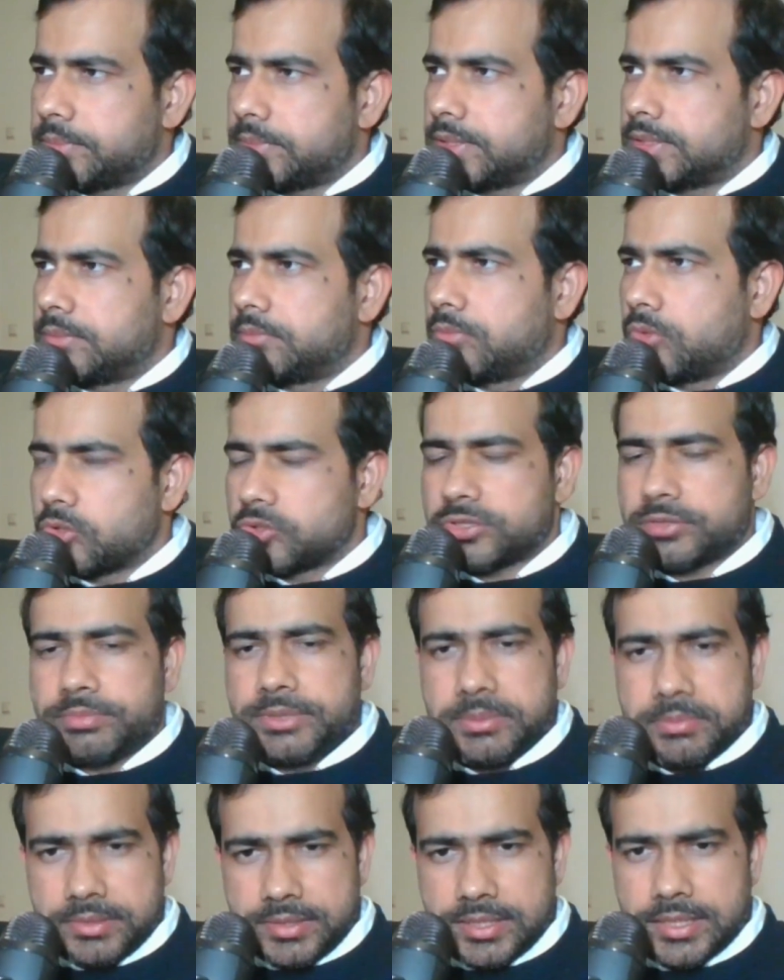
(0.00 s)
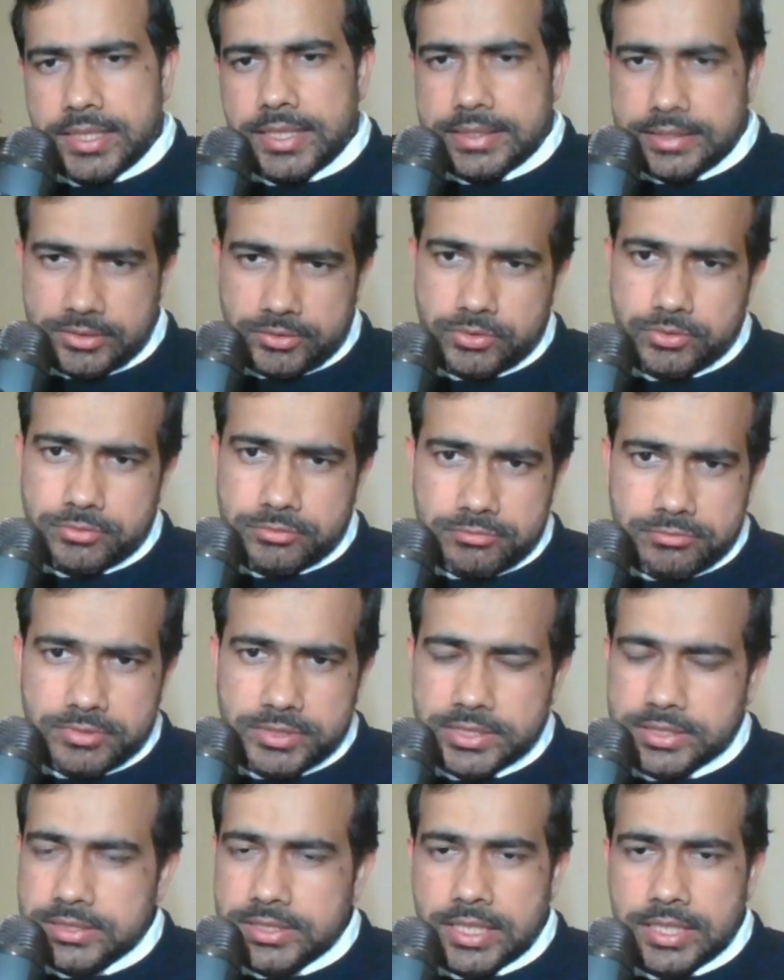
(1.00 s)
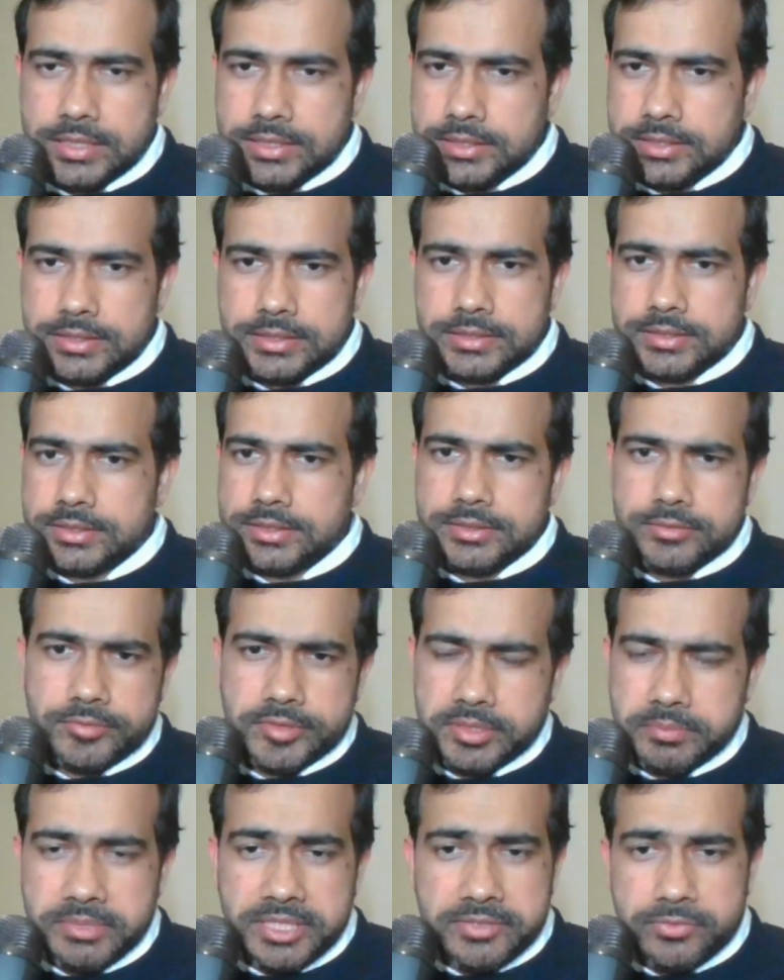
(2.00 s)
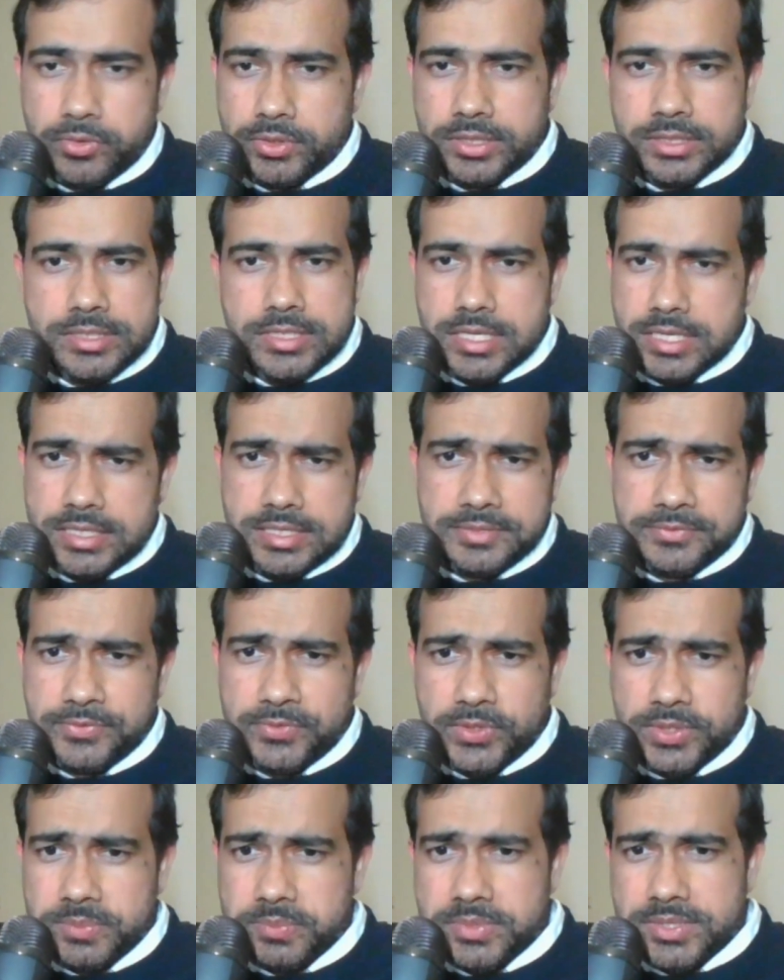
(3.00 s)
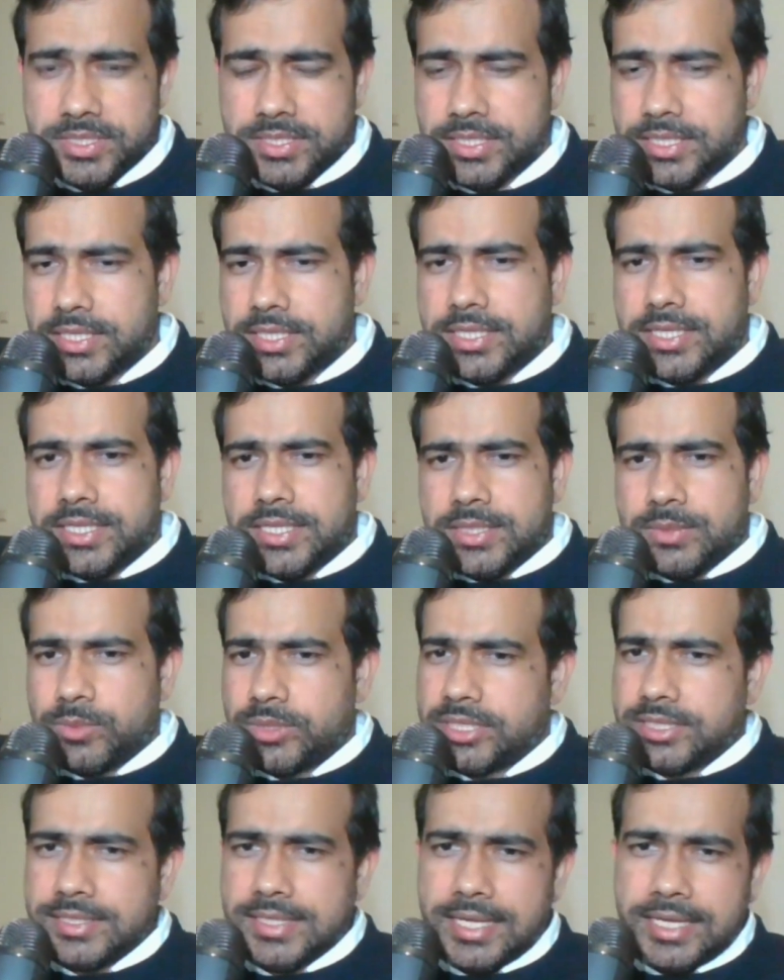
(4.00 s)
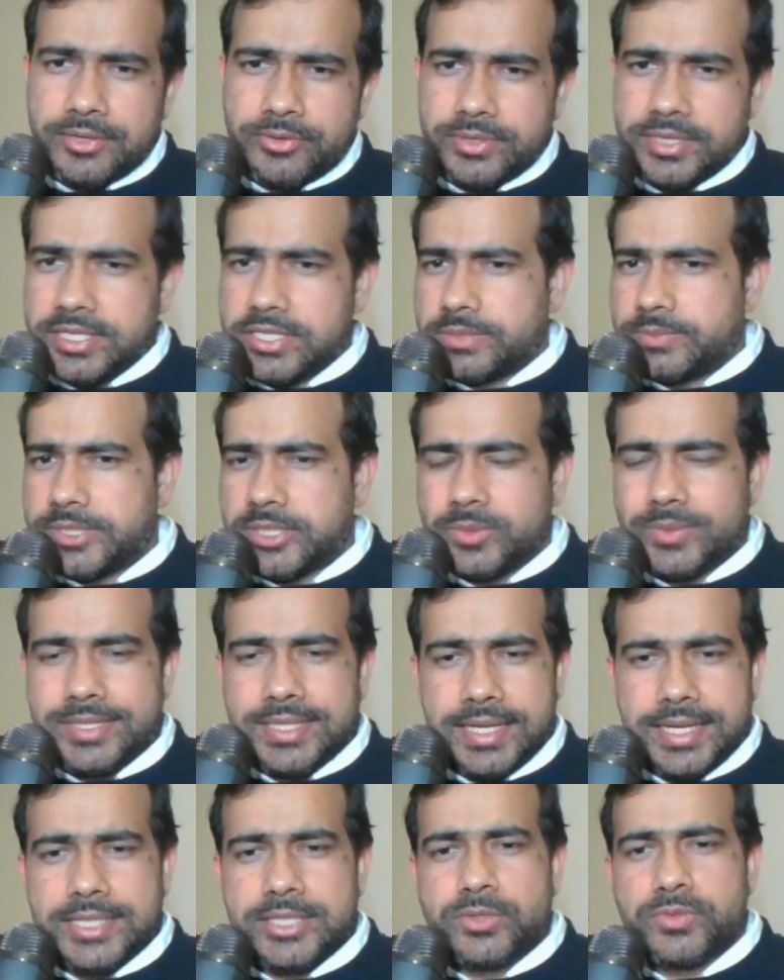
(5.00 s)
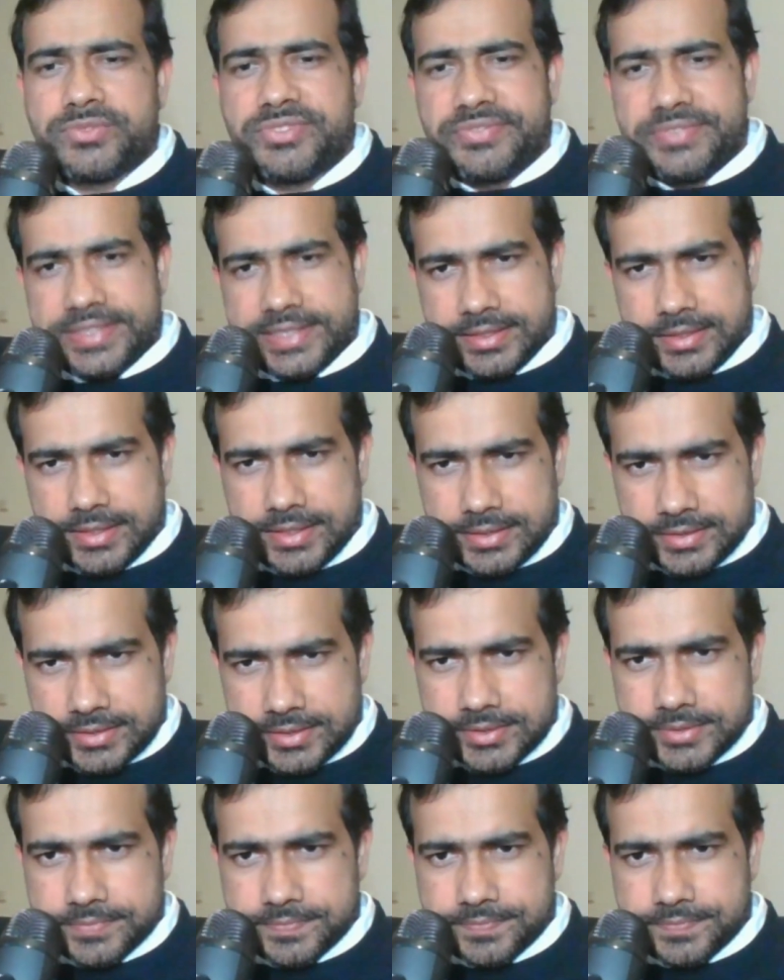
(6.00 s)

But most people I know, they started with big four consulting firms with a salary range between eight to fifteen lakhs,